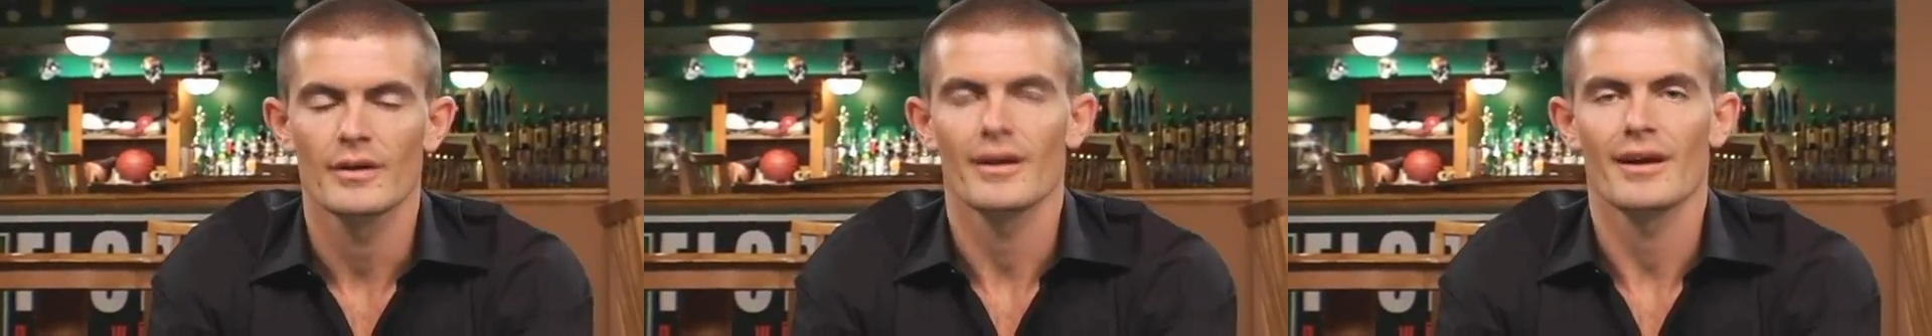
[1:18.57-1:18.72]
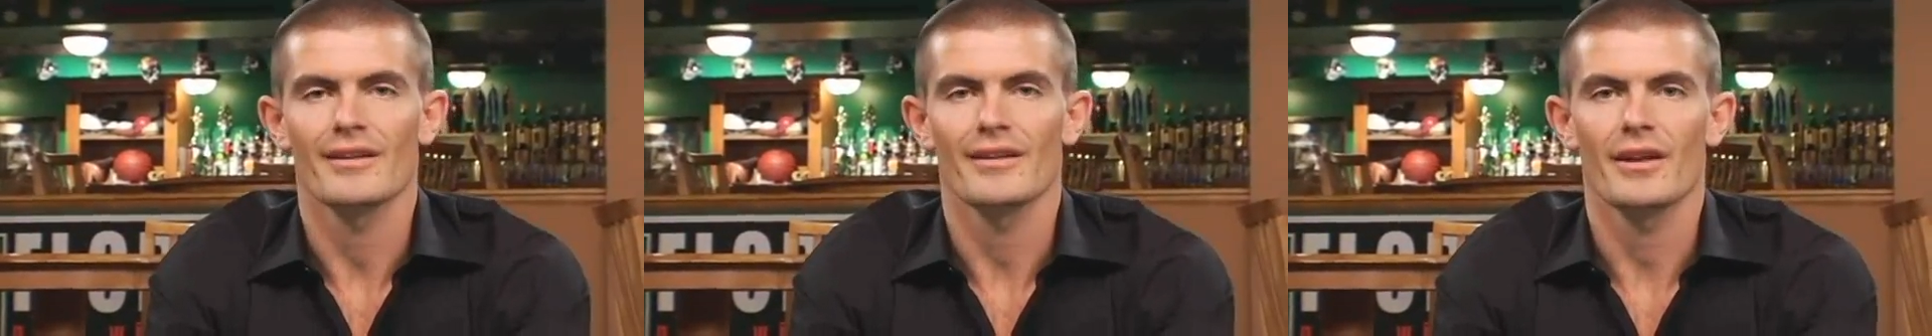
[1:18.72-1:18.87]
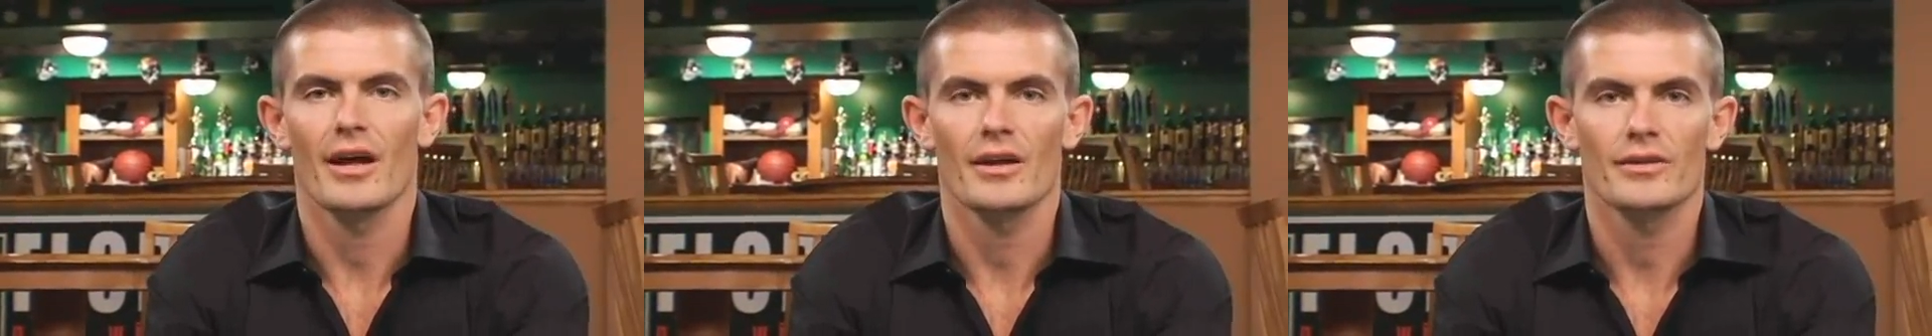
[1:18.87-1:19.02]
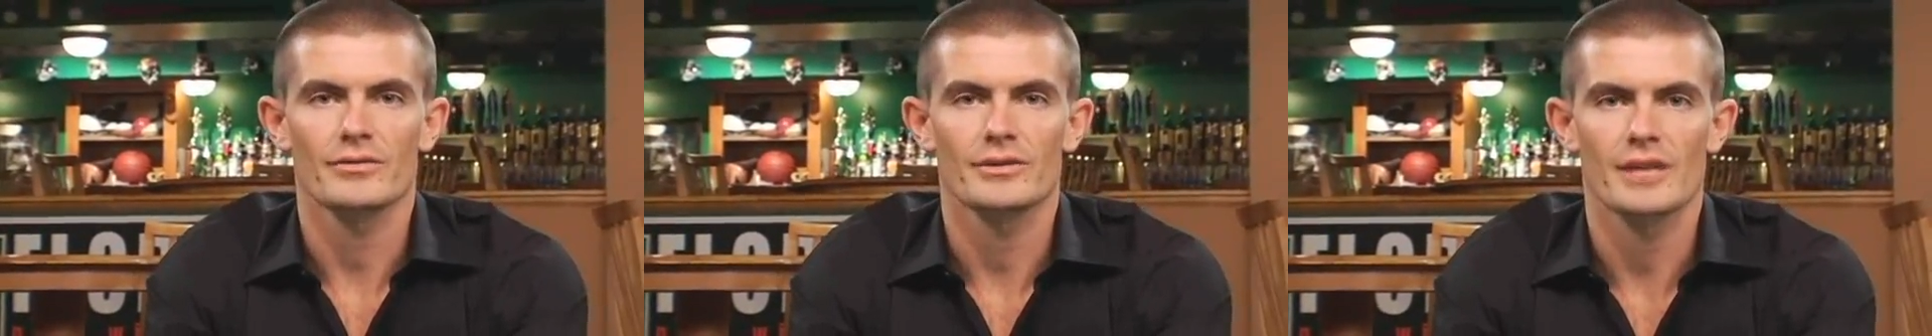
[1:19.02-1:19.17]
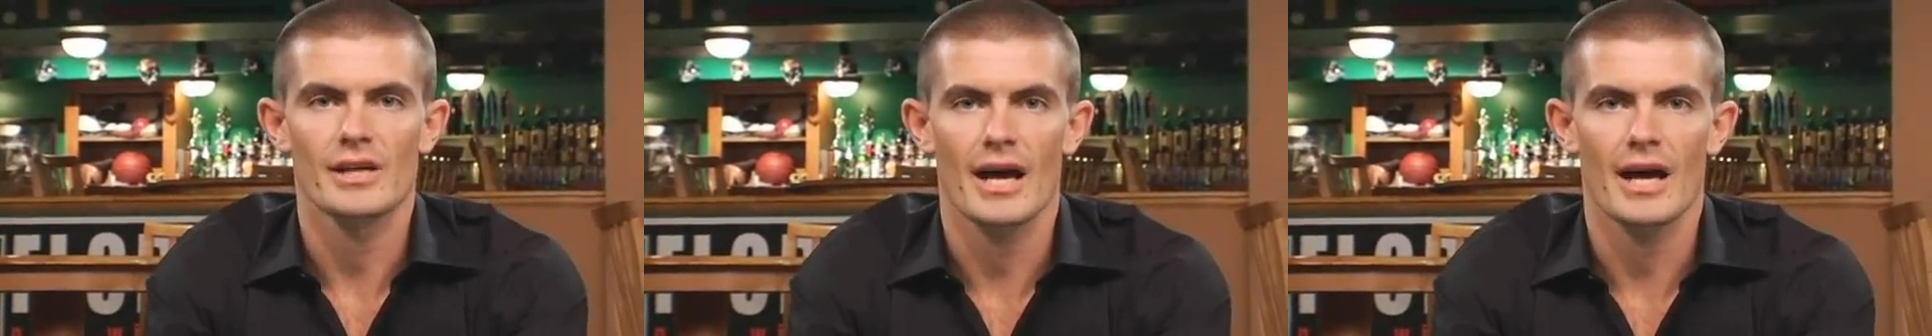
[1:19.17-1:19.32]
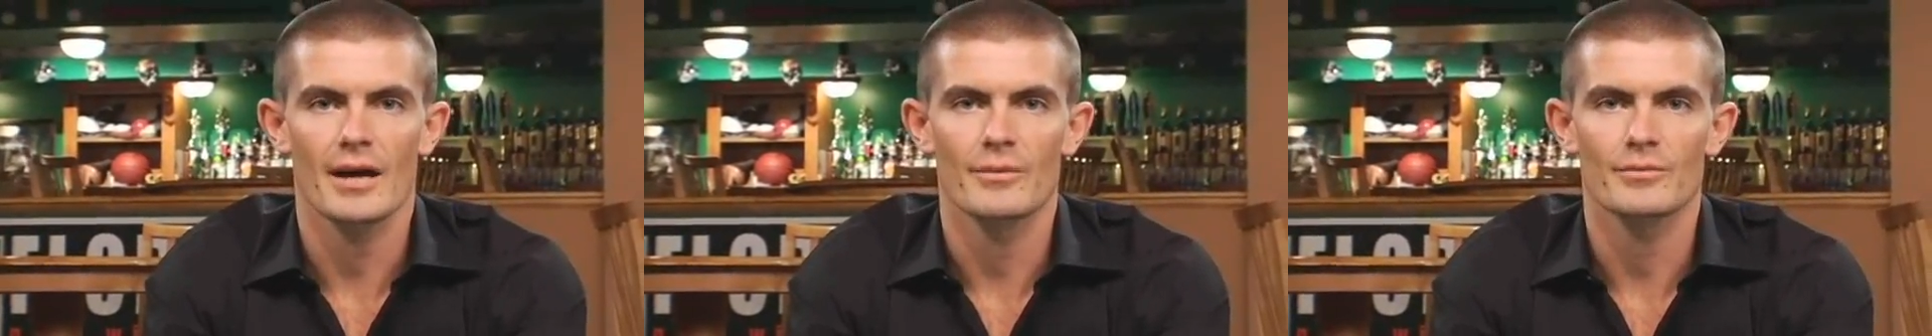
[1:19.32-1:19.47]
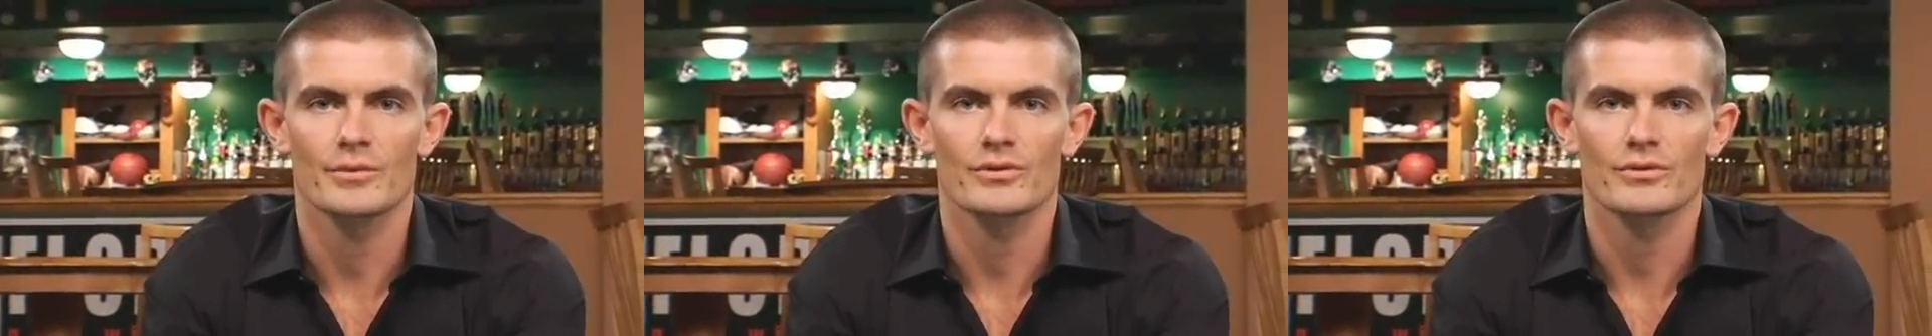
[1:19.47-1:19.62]
A lot of
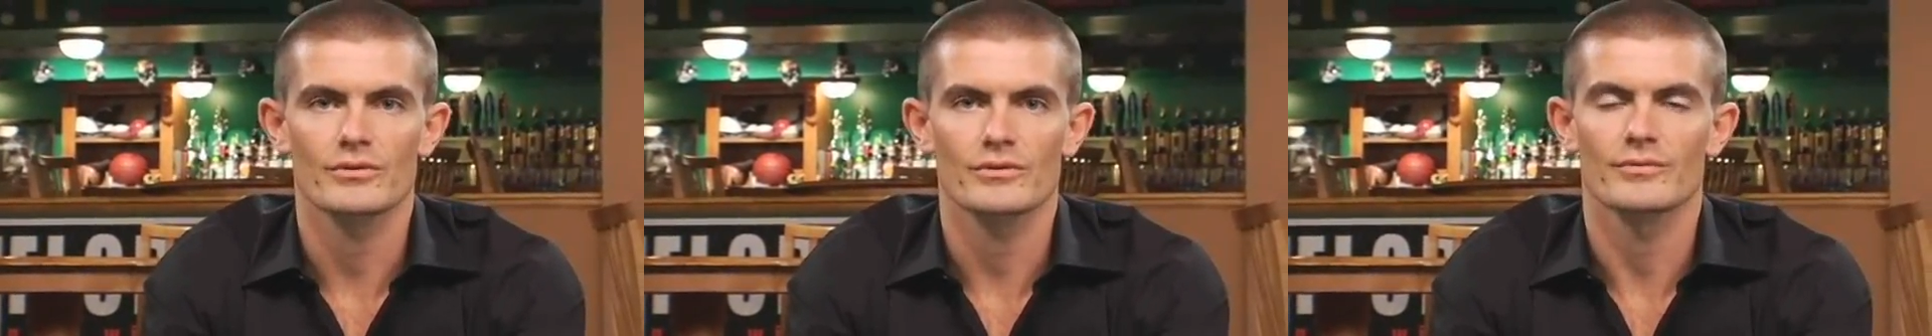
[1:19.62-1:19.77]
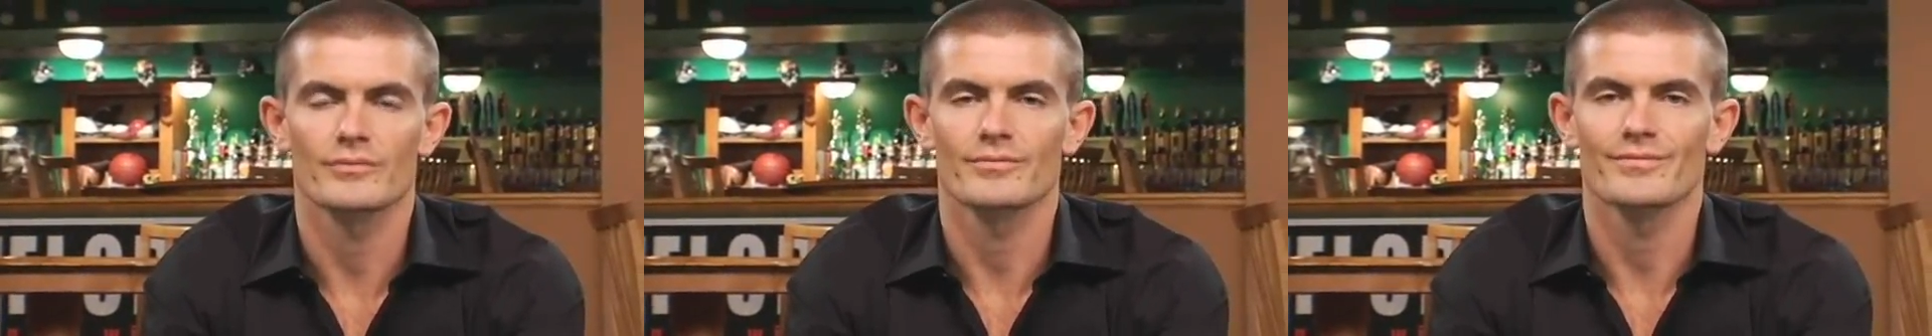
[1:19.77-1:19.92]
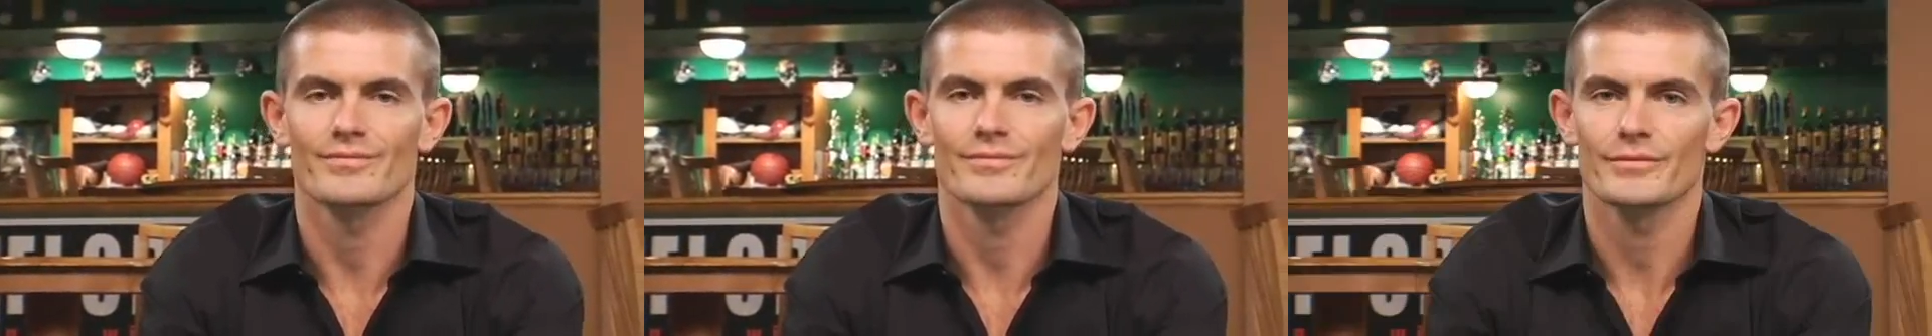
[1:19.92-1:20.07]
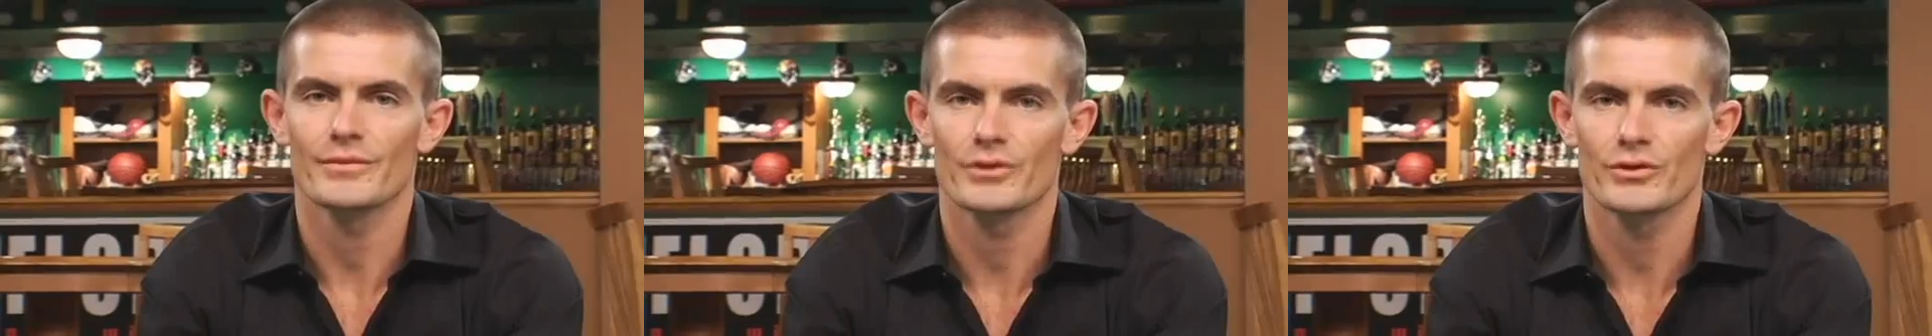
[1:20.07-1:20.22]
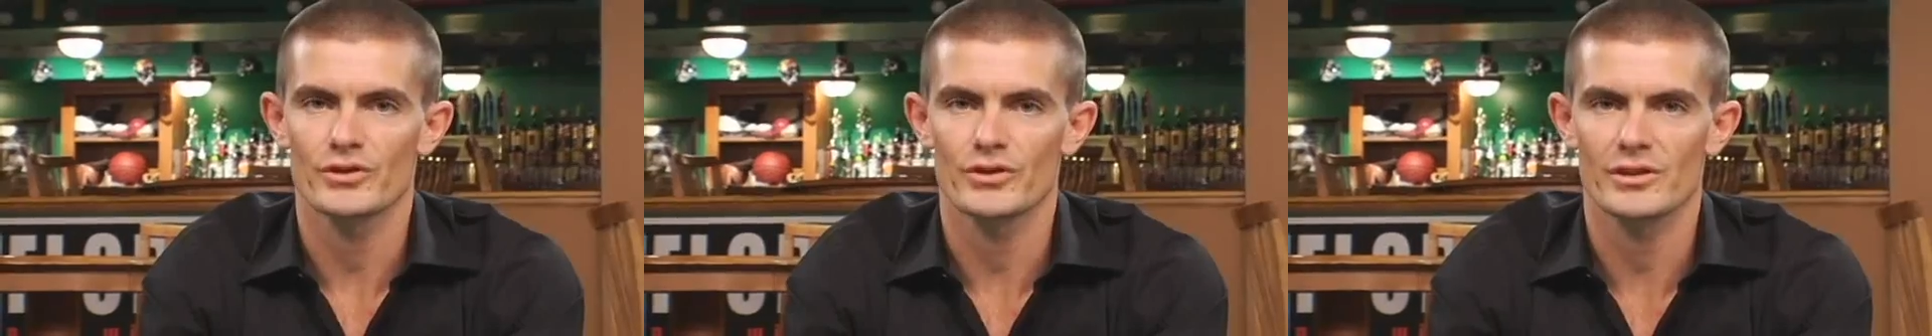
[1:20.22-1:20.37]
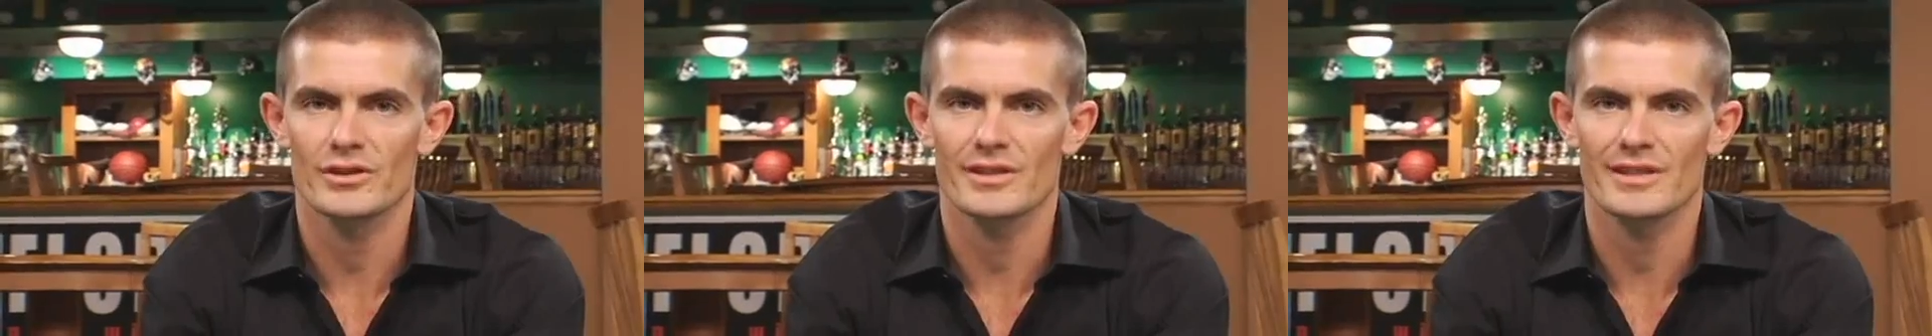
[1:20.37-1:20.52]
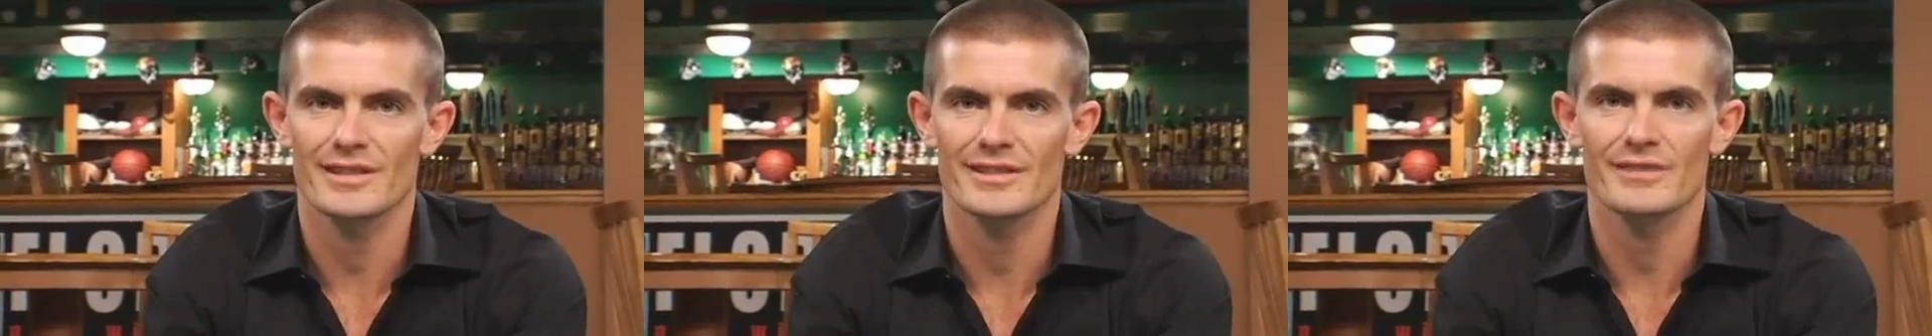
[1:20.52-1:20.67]
times you're
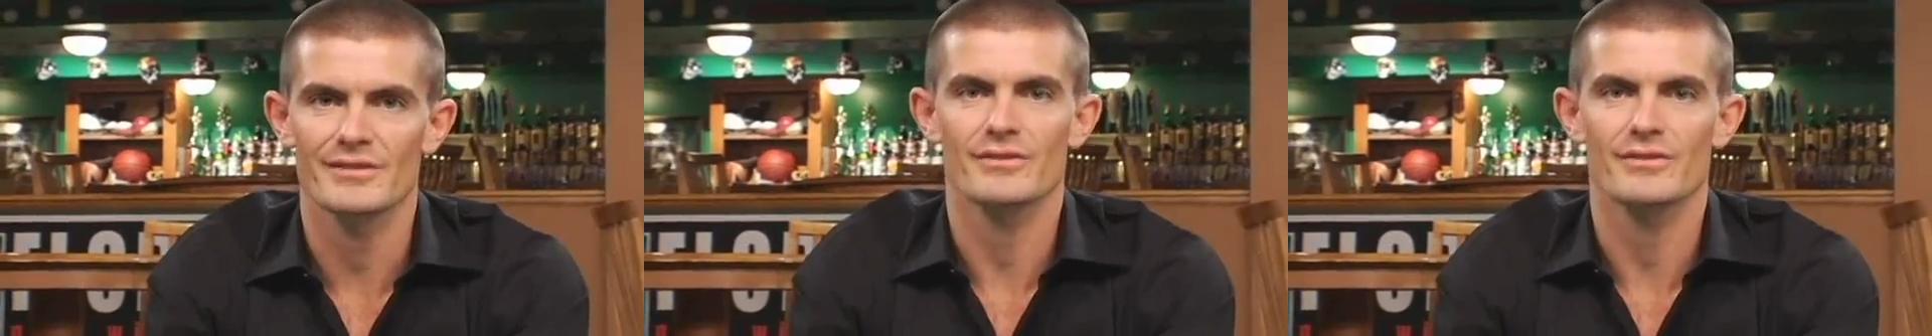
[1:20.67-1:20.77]
just